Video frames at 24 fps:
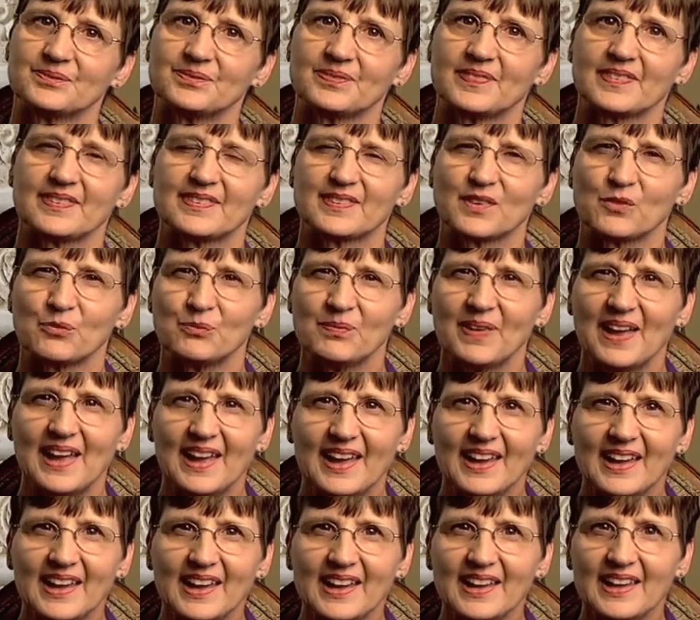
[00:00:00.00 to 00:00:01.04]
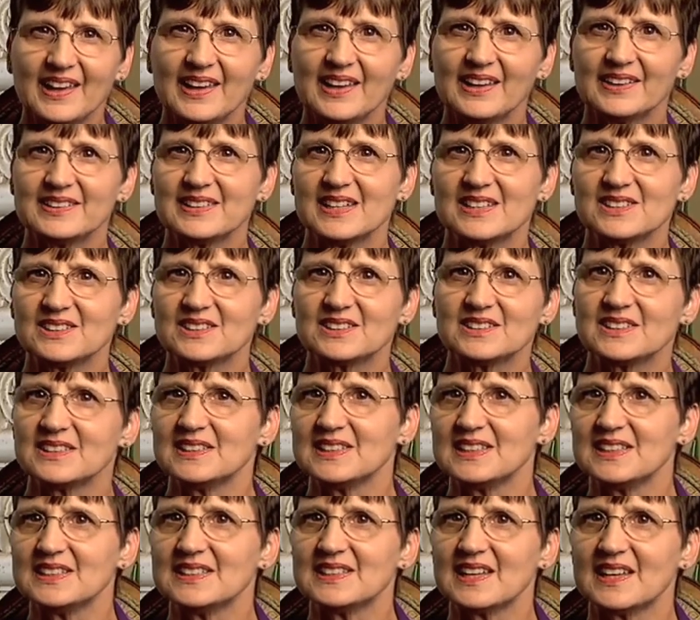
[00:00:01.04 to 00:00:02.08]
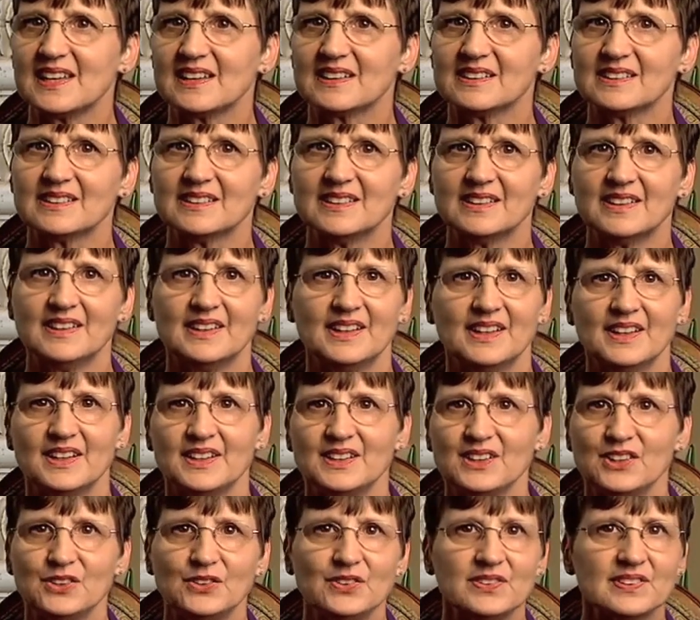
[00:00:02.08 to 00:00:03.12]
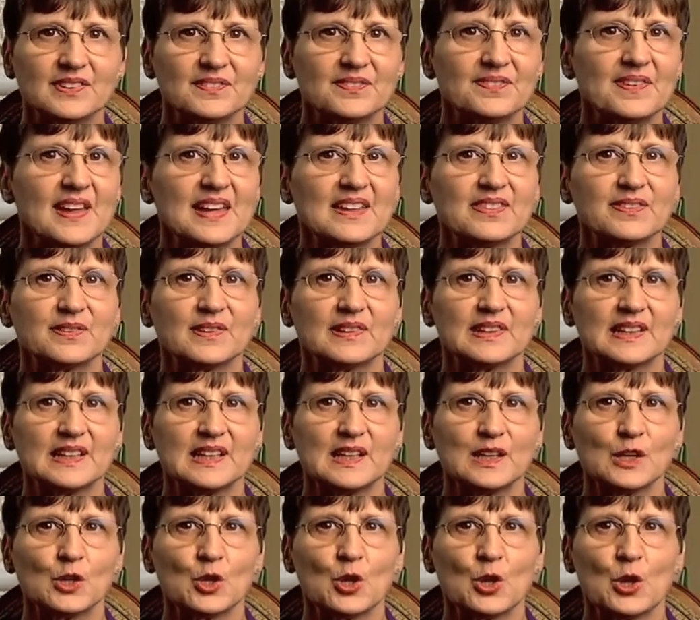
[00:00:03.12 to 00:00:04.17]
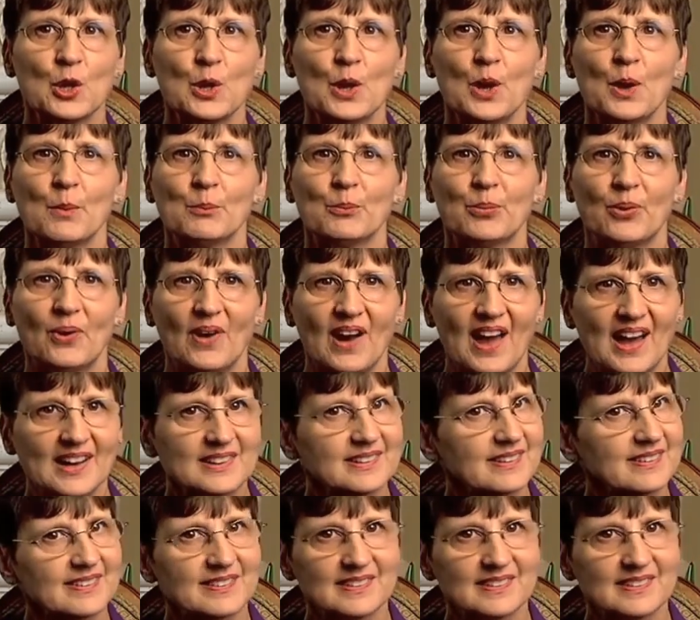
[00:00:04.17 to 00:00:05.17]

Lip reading: So pay attention to detail, use it faithfully, practice